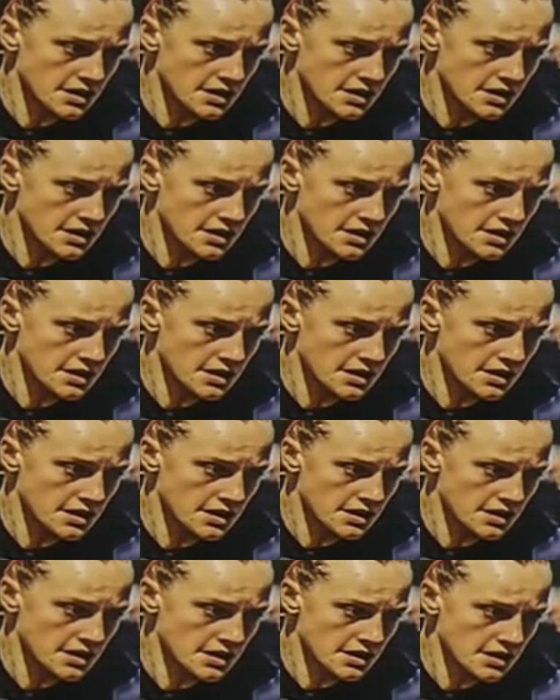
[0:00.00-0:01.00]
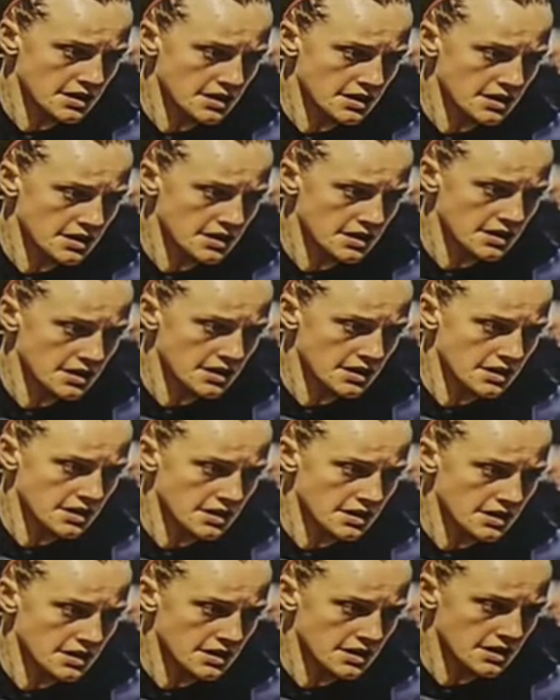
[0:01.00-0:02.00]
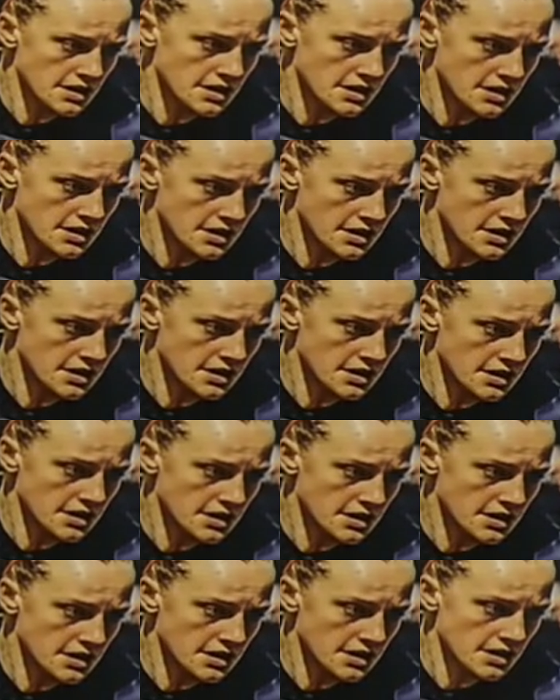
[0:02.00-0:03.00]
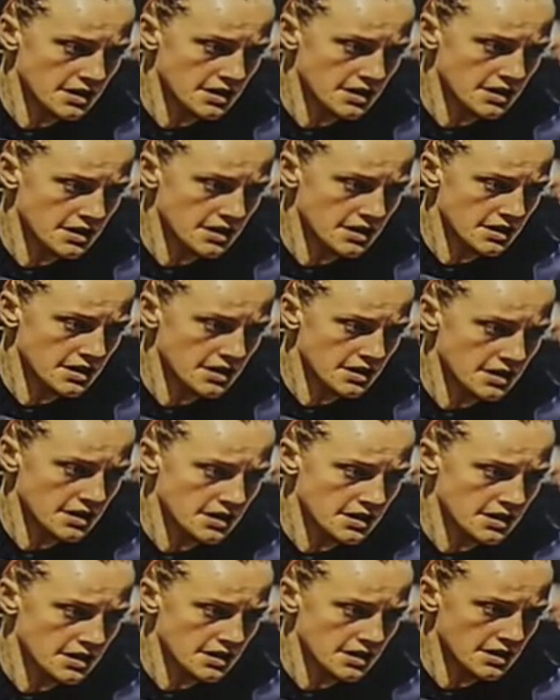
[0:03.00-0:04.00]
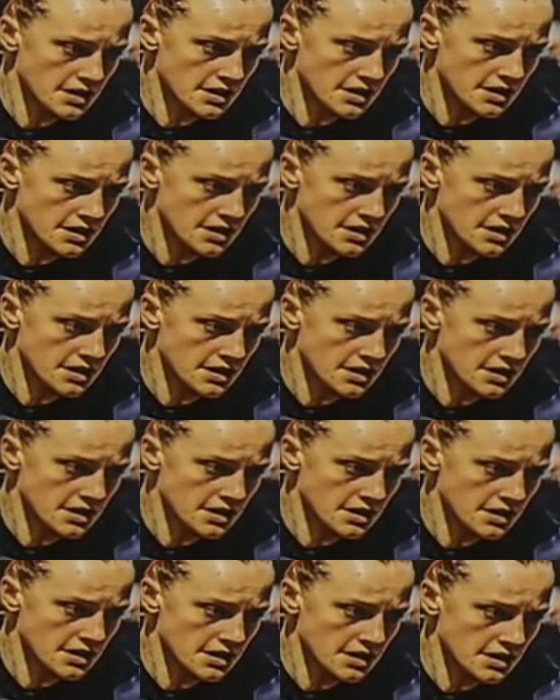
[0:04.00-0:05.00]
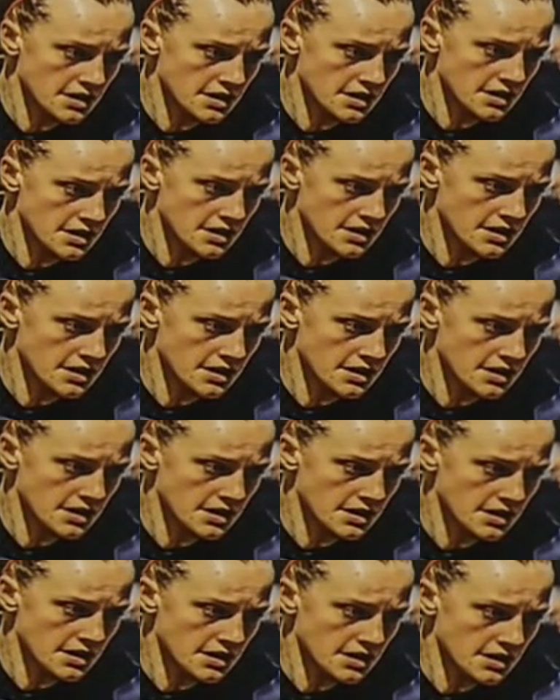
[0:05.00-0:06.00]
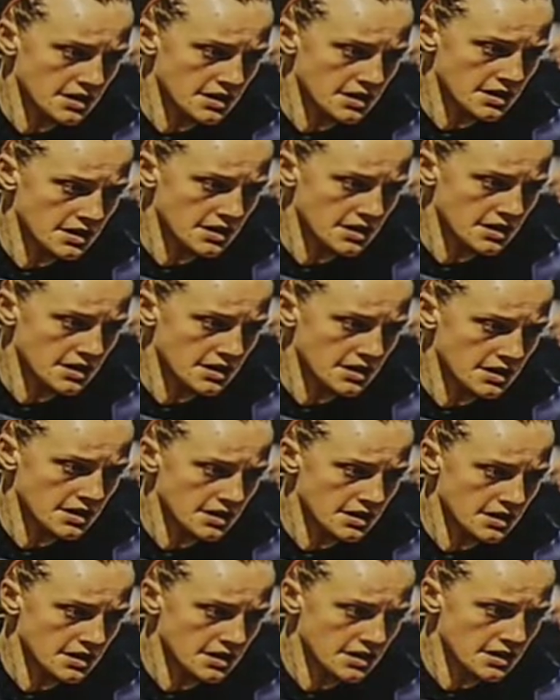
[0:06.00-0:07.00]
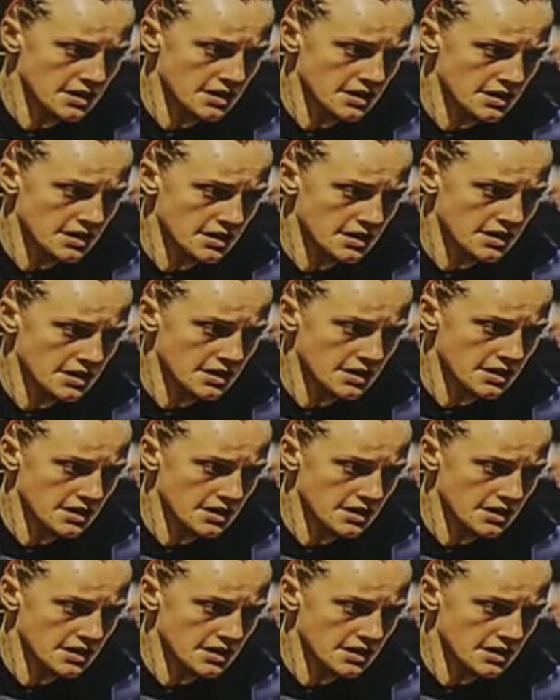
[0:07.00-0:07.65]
[no speech]